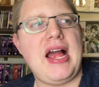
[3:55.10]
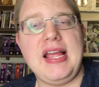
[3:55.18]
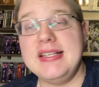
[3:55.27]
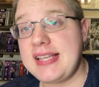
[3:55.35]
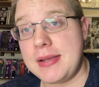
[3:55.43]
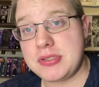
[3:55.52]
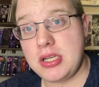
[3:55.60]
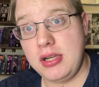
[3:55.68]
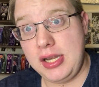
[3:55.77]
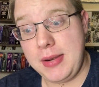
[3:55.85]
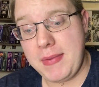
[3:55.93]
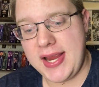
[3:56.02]
is
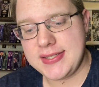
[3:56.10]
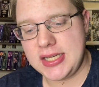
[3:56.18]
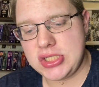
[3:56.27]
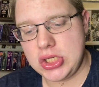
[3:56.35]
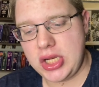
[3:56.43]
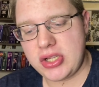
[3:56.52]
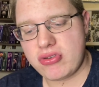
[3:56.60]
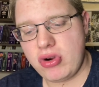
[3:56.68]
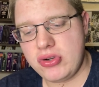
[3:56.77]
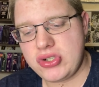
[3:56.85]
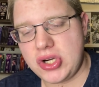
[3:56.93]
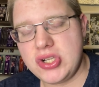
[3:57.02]
absolutely amazing. I do like the
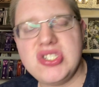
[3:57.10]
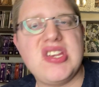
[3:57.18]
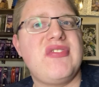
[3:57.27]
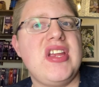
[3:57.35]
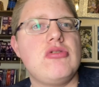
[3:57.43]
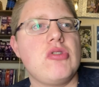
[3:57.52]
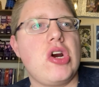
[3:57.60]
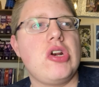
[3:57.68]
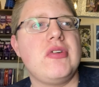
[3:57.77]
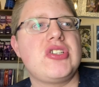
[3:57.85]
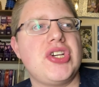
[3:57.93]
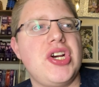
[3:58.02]
Croutons. If these were going
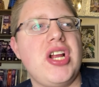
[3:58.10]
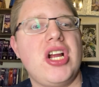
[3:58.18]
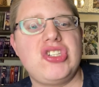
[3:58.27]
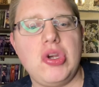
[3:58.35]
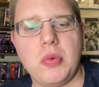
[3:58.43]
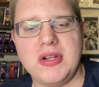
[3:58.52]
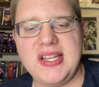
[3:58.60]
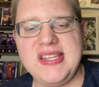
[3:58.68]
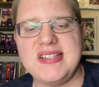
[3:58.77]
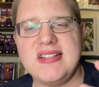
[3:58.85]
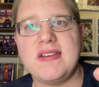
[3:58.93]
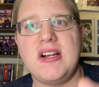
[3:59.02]
to return, I do want
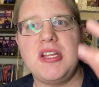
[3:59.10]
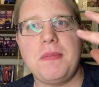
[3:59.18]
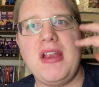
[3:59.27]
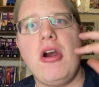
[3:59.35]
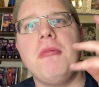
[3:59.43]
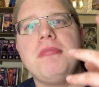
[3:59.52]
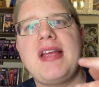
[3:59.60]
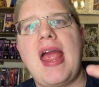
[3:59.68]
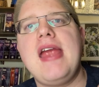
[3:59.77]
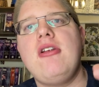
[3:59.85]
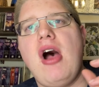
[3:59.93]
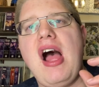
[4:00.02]
these designed to be
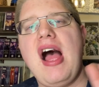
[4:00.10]
updated, not